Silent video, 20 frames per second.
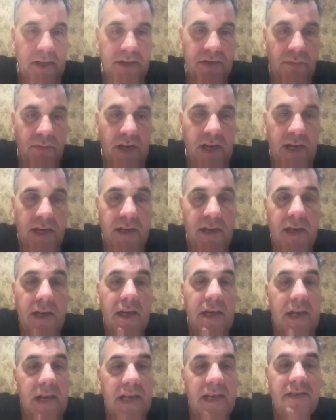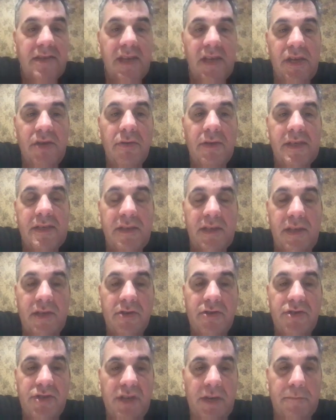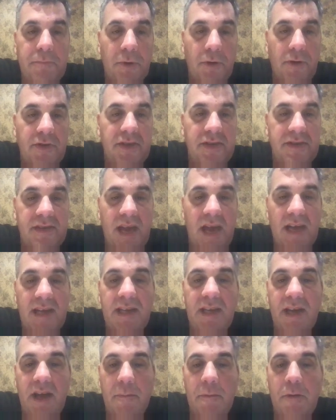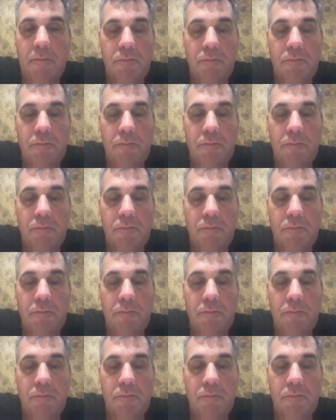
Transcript: to win is that U.S. leadership or this economic